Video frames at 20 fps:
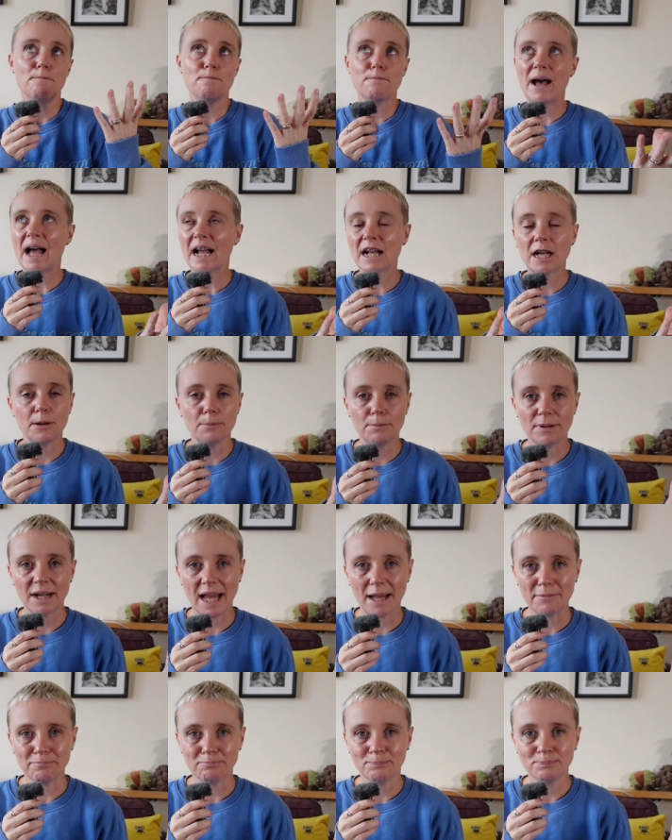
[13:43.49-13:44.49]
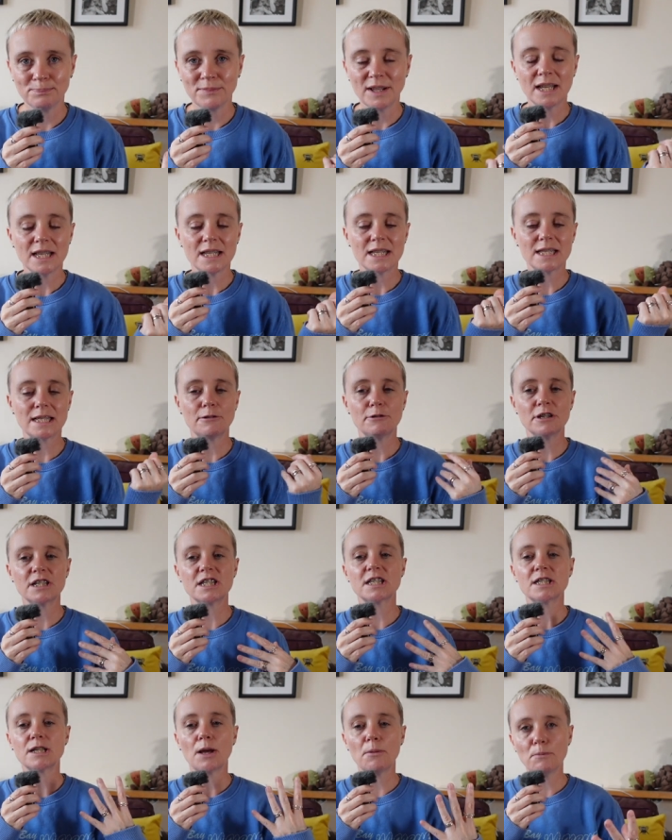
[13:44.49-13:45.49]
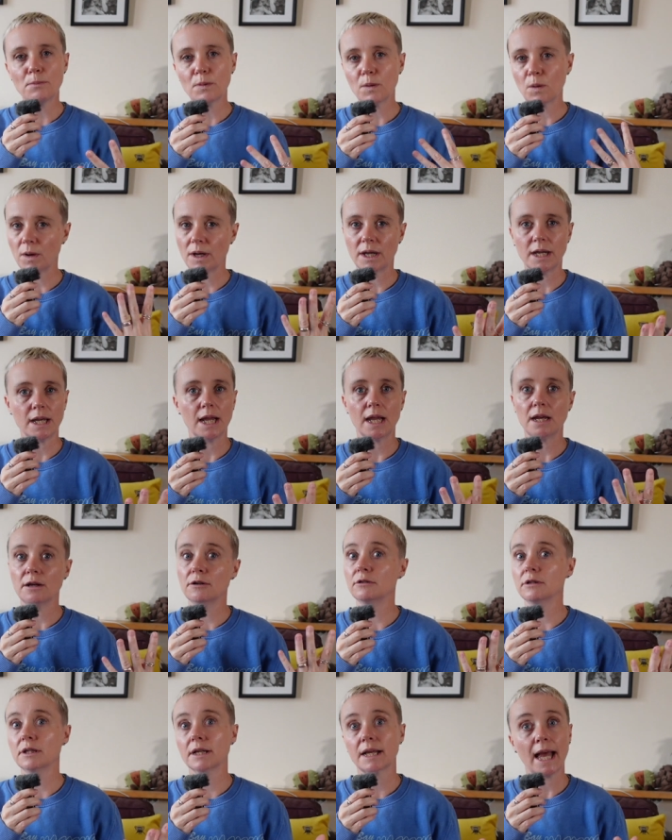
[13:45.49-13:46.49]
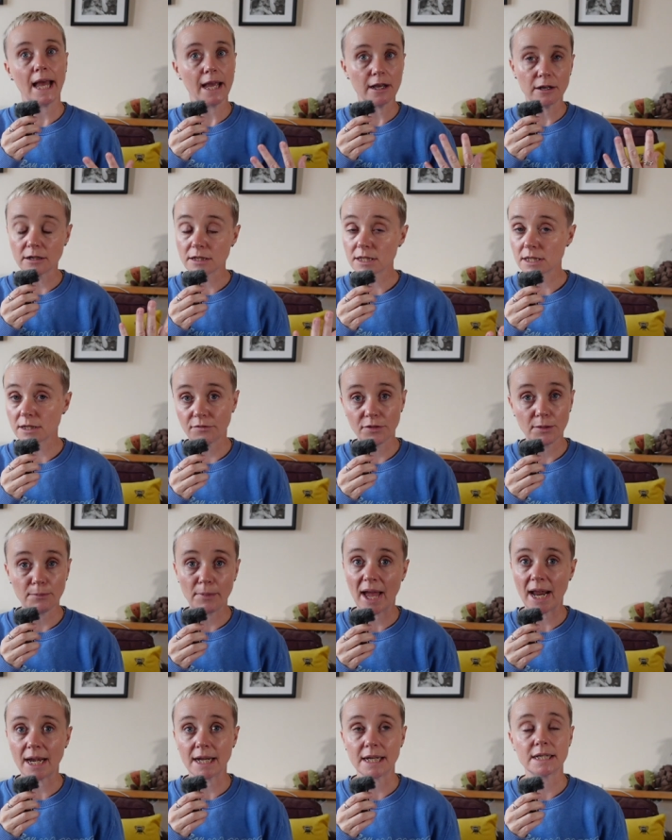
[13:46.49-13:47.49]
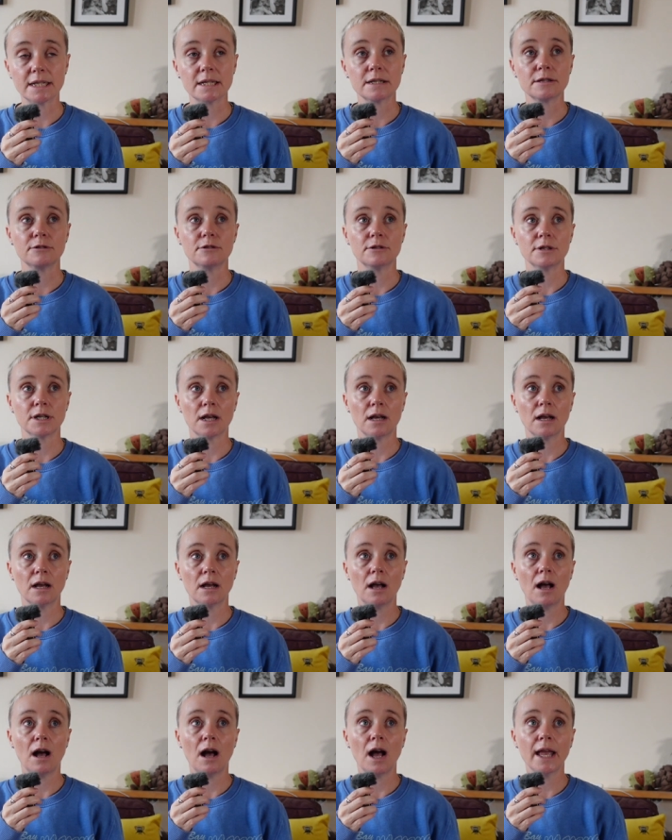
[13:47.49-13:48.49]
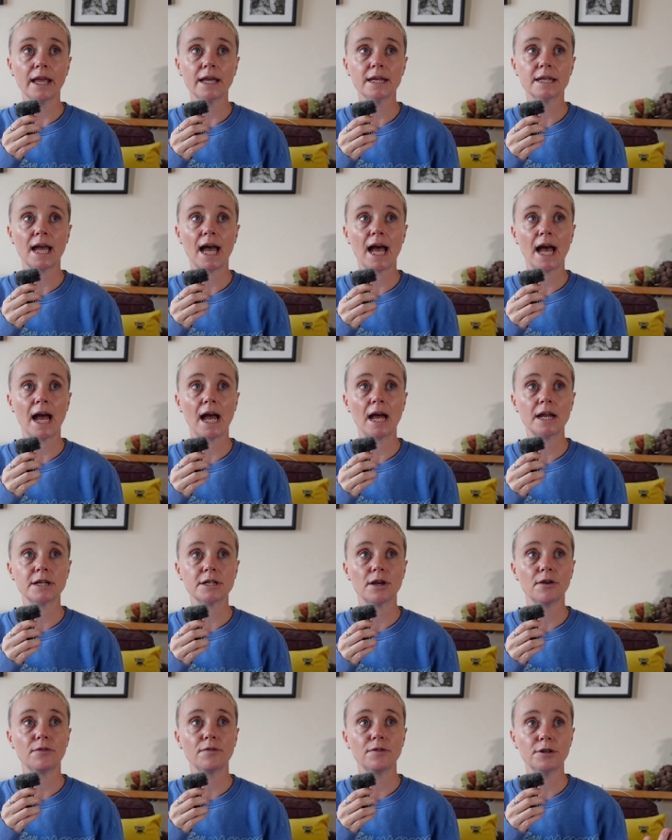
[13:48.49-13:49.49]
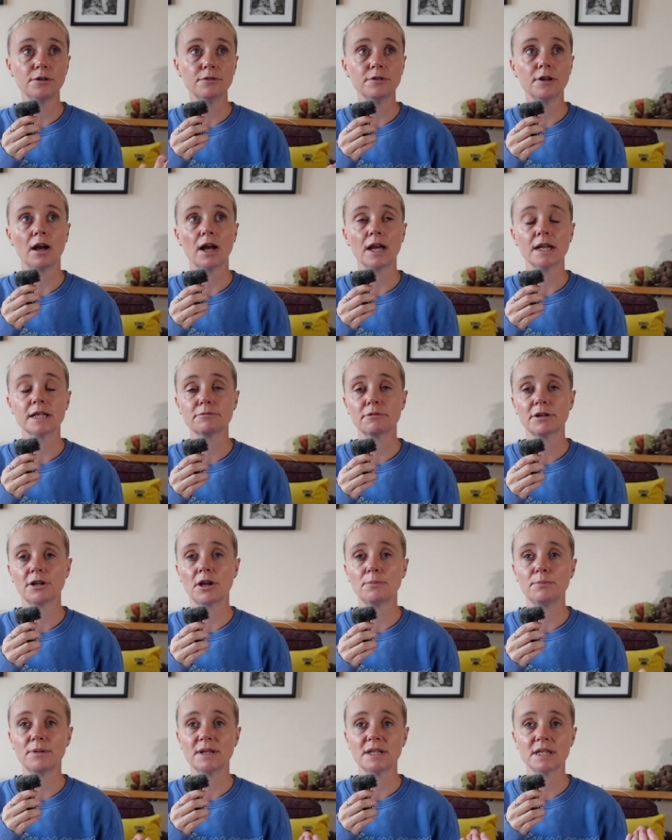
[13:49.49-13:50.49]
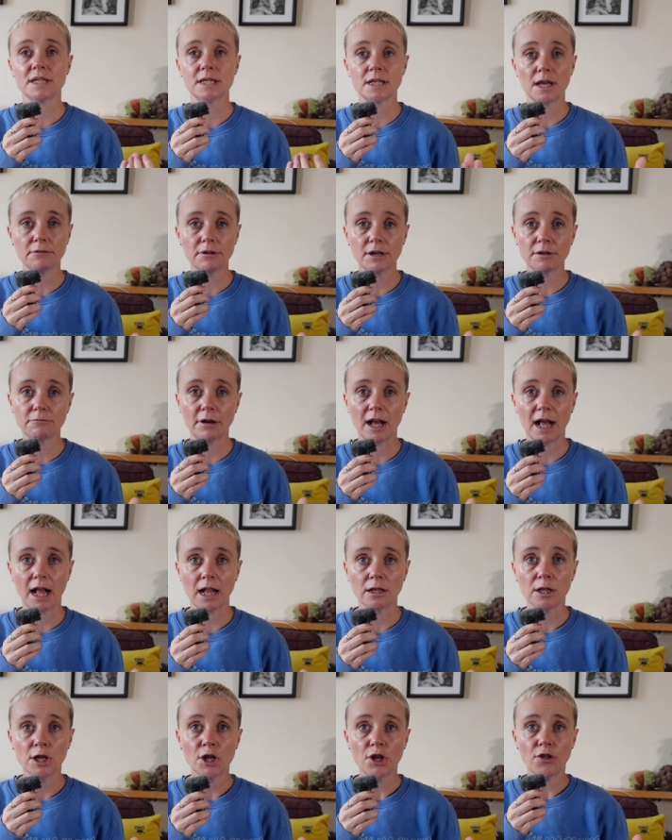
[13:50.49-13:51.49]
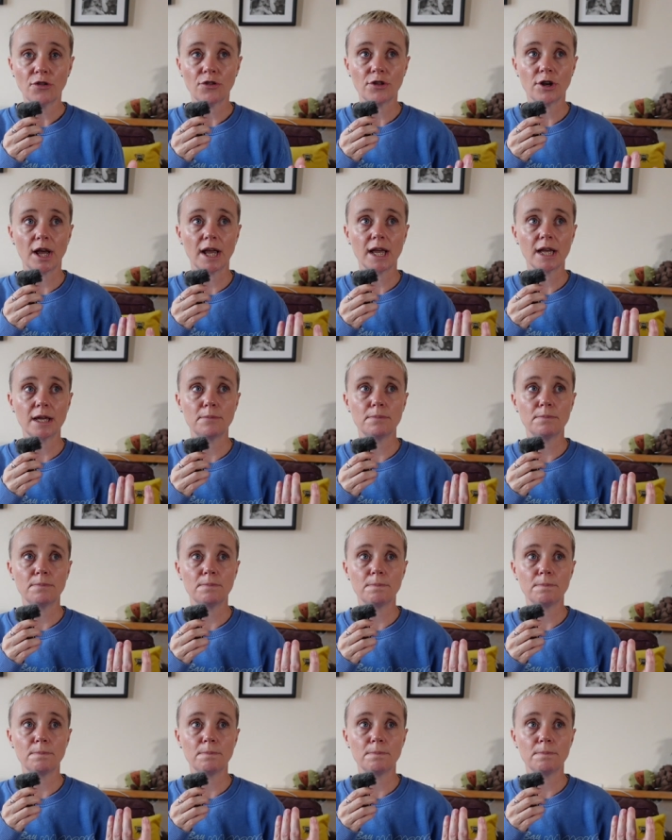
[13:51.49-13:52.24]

backup plan. So at some point in all the chaos of the panic disorder, I had had a few nights when I'd been so unwell that I had